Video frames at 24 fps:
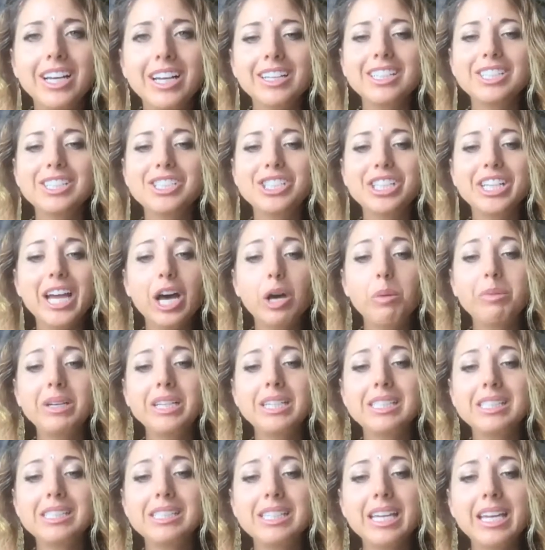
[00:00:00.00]
because she helped me
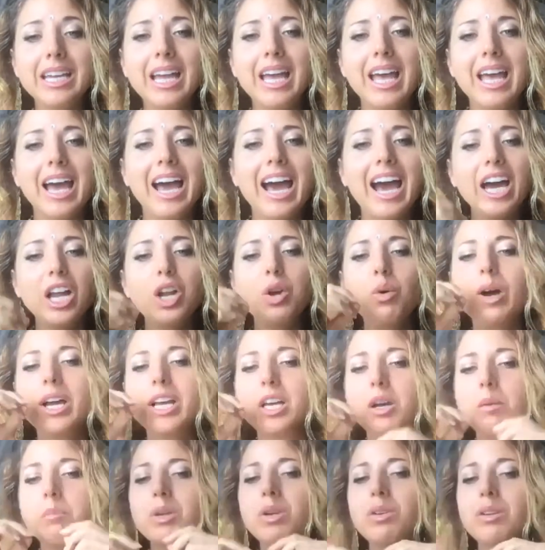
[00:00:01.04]
to see, how do I
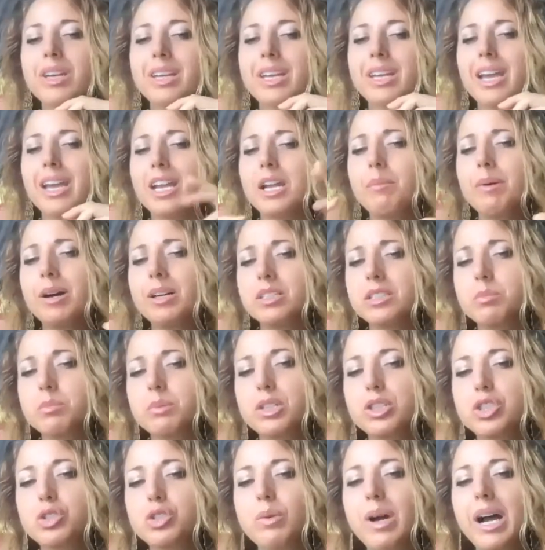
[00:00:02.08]
communicate about
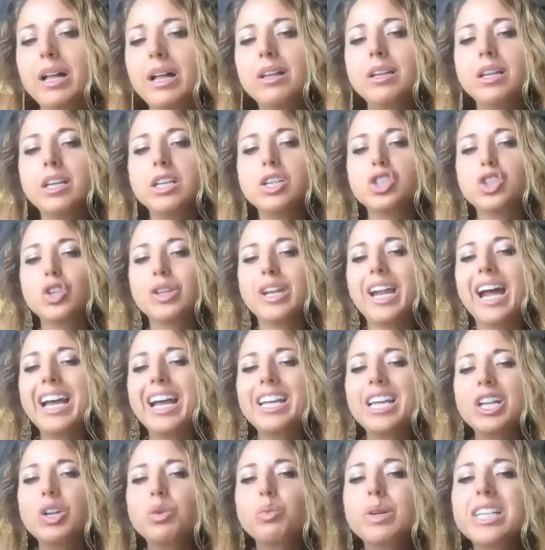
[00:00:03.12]
spirituality so that I
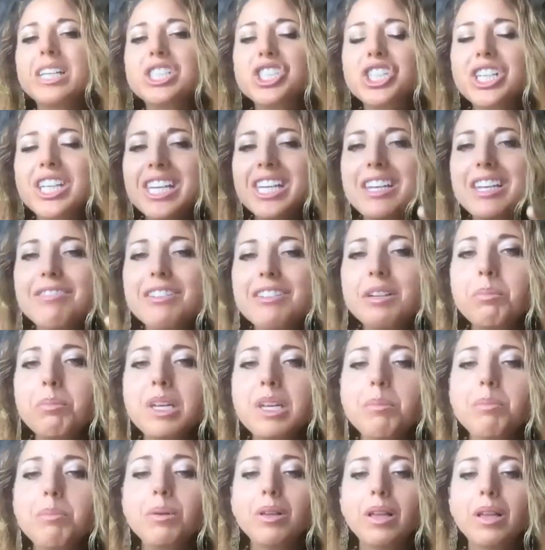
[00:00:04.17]
can reach even
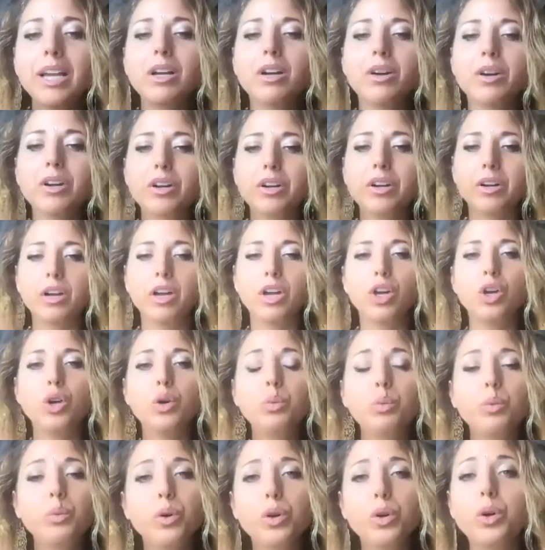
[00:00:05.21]
people like her
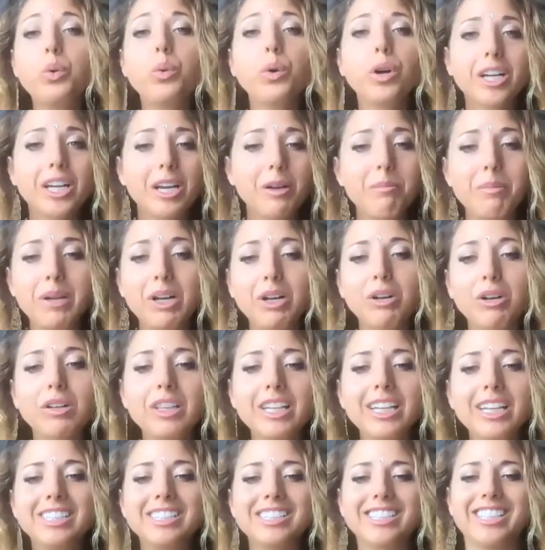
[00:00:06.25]
who work at Merrill
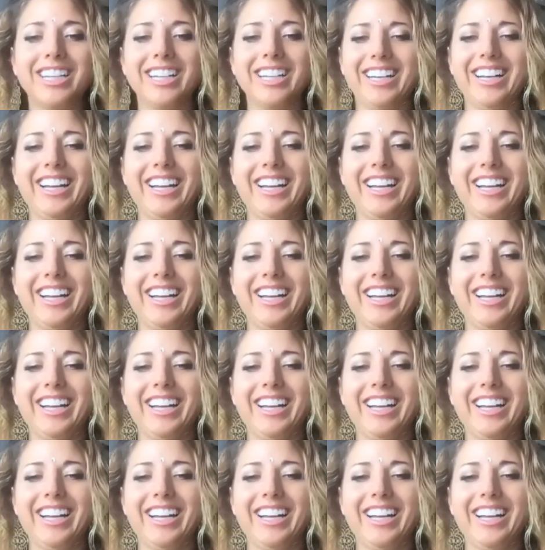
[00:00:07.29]
Lynch